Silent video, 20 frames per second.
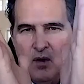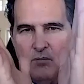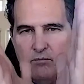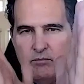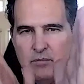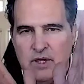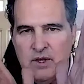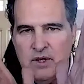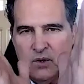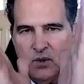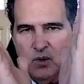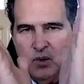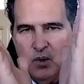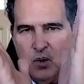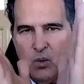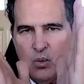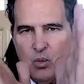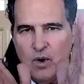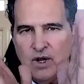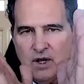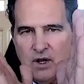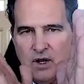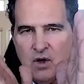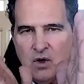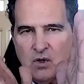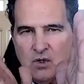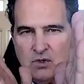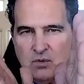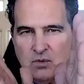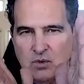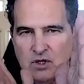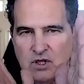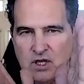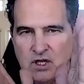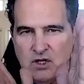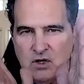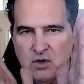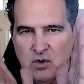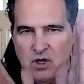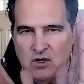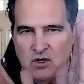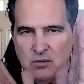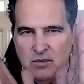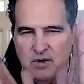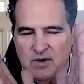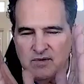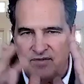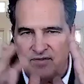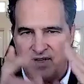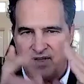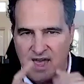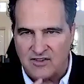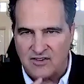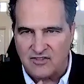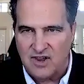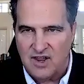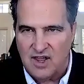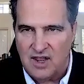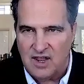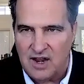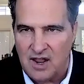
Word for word: meal windows within your intermittent fast.